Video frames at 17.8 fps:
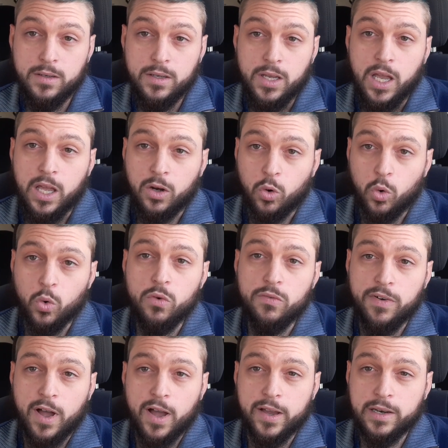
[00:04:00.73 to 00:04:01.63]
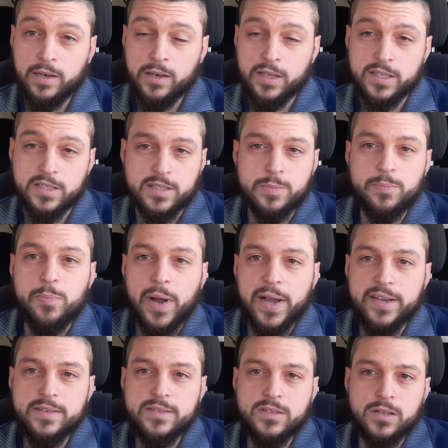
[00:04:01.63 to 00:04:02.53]
And Glühwein is
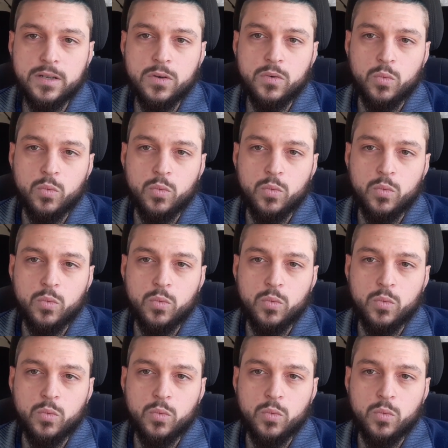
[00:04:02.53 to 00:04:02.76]
spiced